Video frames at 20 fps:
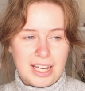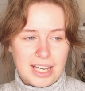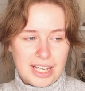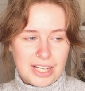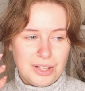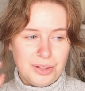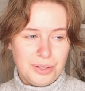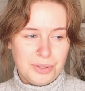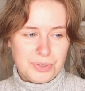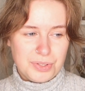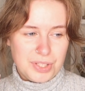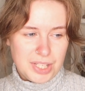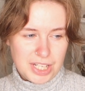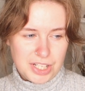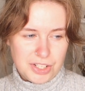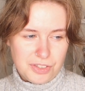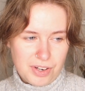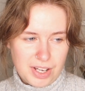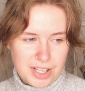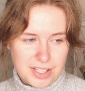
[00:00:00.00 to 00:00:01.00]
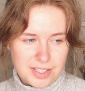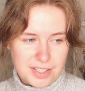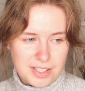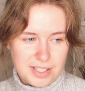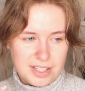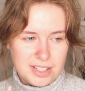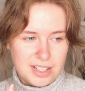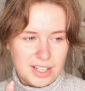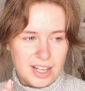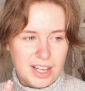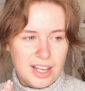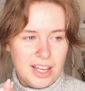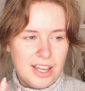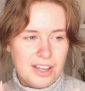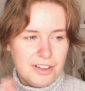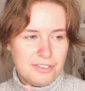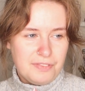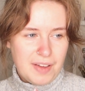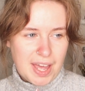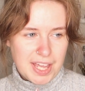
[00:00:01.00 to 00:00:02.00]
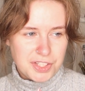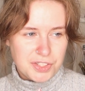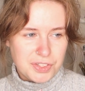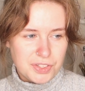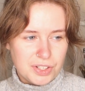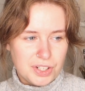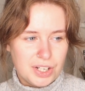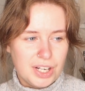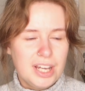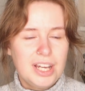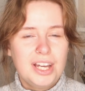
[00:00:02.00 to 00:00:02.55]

I lose interest faster.